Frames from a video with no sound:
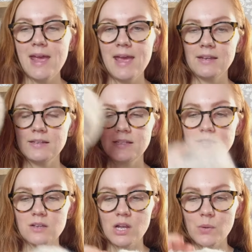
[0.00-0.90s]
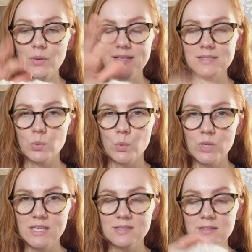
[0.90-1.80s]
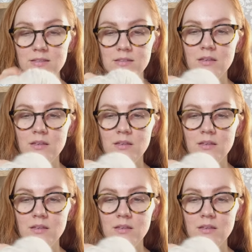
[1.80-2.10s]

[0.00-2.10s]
and this colorway is Wheat,